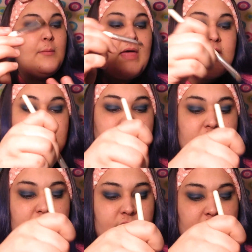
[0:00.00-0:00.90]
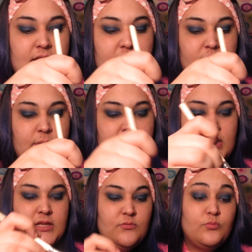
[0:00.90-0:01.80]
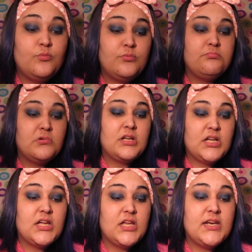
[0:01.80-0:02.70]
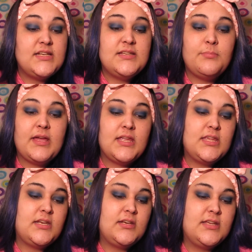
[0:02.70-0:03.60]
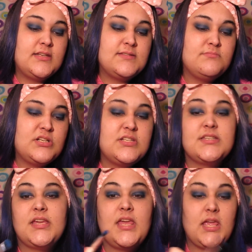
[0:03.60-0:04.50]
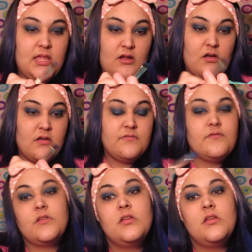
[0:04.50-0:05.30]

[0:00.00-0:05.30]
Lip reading: I'm actually going to go ahead and go back in. Gonna dip back in and get as much as I can off.